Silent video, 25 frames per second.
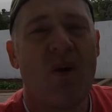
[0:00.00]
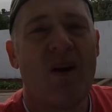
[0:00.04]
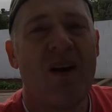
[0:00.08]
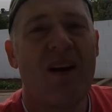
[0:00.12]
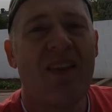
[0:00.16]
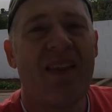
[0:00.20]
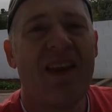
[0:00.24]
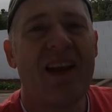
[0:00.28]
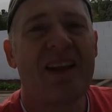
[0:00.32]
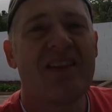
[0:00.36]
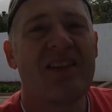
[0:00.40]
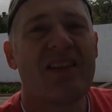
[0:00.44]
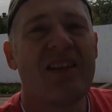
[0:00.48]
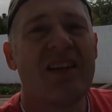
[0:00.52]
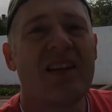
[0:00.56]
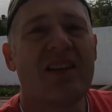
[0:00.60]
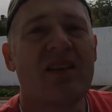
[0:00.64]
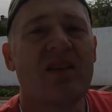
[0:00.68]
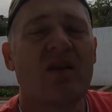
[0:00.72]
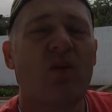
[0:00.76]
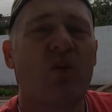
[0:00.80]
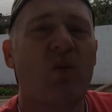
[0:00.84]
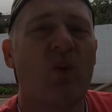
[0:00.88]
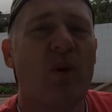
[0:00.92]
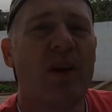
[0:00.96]
Well, that's
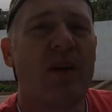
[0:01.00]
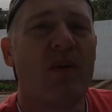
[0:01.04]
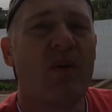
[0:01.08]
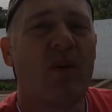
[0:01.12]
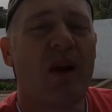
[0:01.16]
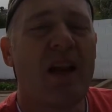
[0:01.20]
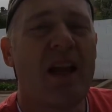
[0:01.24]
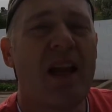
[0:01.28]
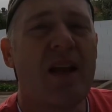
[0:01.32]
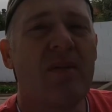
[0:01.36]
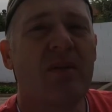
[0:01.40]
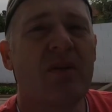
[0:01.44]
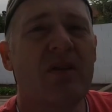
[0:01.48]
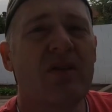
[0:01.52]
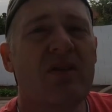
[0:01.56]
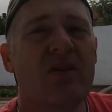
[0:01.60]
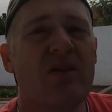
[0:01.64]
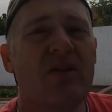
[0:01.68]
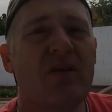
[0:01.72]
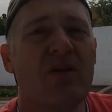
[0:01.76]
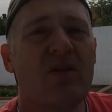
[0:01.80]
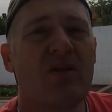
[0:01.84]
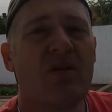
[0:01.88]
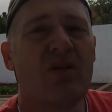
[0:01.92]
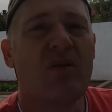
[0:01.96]
it. We were able
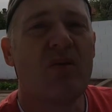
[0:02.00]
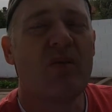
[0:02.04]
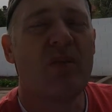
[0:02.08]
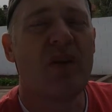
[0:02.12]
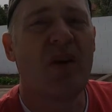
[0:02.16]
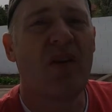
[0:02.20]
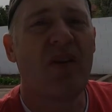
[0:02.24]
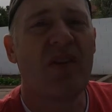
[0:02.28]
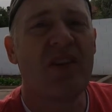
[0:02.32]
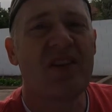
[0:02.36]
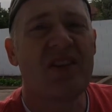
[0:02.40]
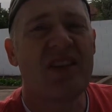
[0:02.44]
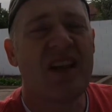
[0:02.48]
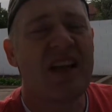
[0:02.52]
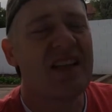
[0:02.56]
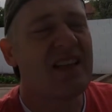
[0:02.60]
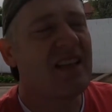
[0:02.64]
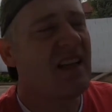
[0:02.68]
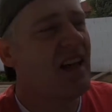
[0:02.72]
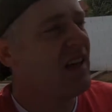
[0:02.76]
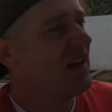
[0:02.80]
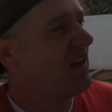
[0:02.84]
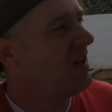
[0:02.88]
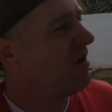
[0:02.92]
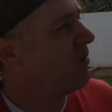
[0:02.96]
to build this
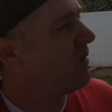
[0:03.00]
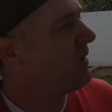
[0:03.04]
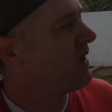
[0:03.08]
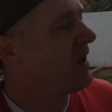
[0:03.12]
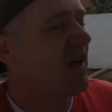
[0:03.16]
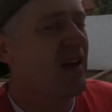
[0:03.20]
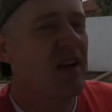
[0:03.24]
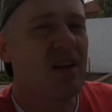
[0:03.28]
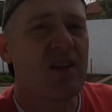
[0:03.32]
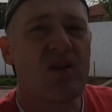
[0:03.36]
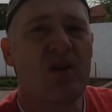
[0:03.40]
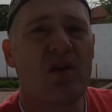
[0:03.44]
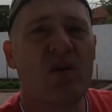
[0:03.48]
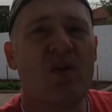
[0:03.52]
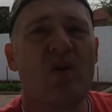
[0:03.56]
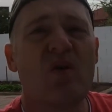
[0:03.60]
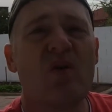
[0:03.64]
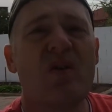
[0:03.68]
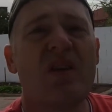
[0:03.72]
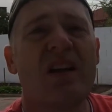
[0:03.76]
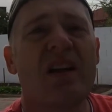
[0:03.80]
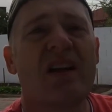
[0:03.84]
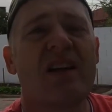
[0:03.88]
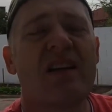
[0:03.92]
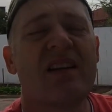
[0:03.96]
antenna. We got it
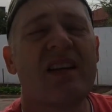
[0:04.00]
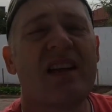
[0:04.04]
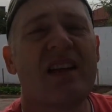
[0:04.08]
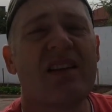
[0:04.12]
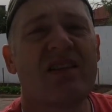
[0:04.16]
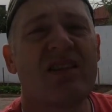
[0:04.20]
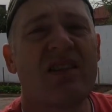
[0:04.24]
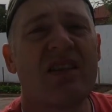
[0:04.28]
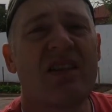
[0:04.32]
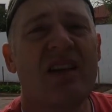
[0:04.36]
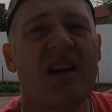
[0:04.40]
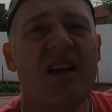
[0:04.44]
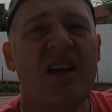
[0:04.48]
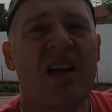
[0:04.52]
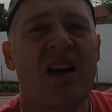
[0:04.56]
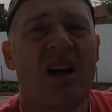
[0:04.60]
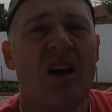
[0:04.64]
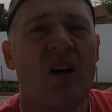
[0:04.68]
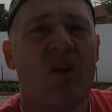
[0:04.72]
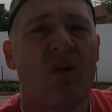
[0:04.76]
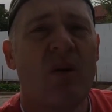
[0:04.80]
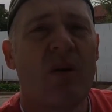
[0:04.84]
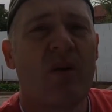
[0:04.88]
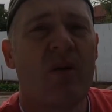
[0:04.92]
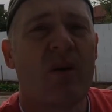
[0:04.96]
tuned and tested.
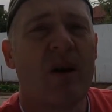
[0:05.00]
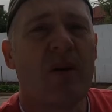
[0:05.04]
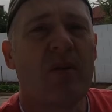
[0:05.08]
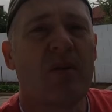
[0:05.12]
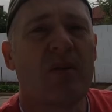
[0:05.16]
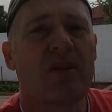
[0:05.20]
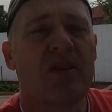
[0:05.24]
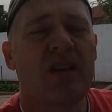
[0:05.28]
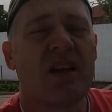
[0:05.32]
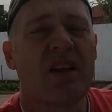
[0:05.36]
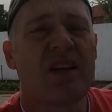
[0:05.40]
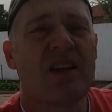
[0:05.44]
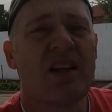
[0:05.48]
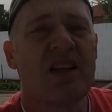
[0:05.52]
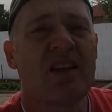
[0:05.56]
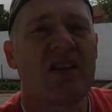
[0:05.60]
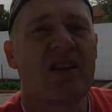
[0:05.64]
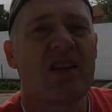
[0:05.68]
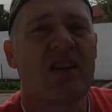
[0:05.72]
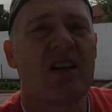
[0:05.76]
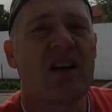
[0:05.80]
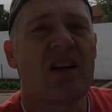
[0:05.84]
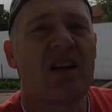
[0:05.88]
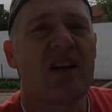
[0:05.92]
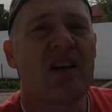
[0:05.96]
We were able to test
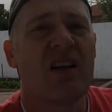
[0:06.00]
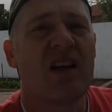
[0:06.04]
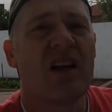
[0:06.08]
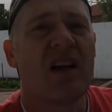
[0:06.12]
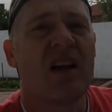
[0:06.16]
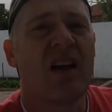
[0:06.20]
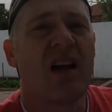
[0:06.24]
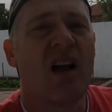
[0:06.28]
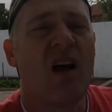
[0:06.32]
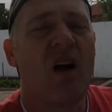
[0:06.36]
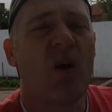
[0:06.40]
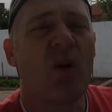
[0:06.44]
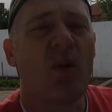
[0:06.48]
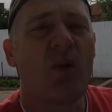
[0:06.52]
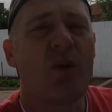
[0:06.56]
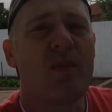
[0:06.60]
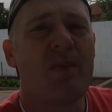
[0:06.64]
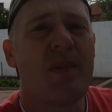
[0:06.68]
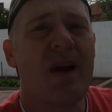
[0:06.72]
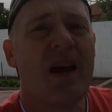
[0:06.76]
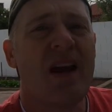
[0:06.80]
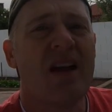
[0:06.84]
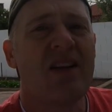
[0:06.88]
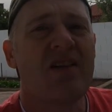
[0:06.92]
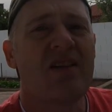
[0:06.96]
it on uh, all three
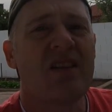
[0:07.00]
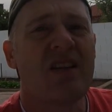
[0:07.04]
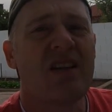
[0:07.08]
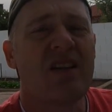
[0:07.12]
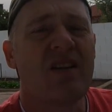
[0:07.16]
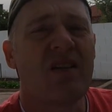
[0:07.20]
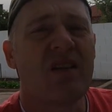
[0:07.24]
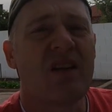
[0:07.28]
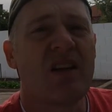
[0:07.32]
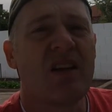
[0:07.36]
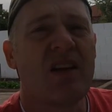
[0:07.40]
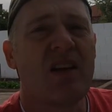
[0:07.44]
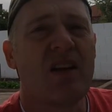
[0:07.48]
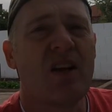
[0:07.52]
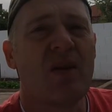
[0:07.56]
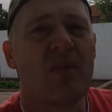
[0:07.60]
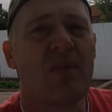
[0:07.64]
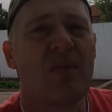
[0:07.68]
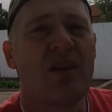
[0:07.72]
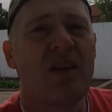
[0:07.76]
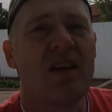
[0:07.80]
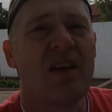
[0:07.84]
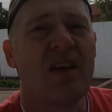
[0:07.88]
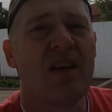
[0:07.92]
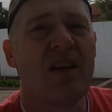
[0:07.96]
bands and either key
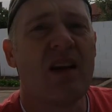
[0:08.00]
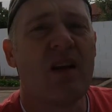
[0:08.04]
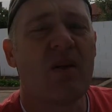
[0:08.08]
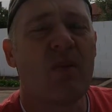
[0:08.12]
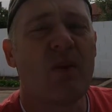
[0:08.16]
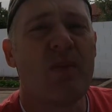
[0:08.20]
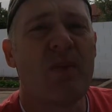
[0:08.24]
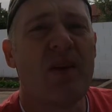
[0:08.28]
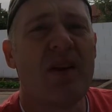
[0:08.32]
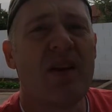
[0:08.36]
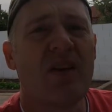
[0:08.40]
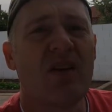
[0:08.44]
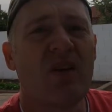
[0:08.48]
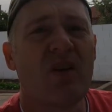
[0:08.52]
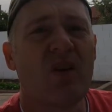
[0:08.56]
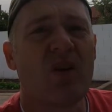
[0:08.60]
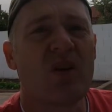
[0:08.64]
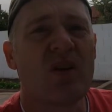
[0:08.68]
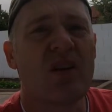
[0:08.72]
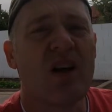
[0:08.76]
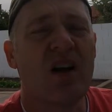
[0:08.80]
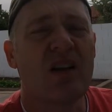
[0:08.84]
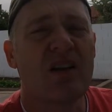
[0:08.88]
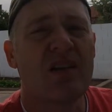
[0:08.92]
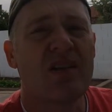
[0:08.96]
up the uh, repeater or
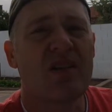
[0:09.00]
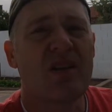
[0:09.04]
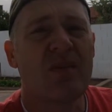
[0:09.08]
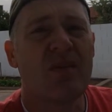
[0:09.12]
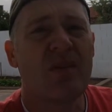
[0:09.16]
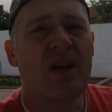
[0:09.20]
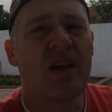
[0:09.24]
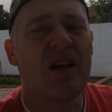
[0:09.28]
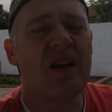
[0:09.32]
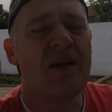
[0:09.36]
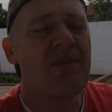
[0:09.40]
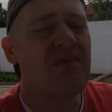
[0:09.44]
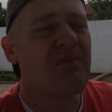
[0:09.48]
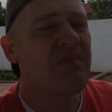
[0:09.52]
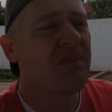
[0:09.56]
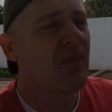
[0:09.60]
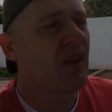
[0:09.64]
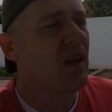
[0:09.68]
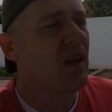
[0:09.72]
talk to somebody.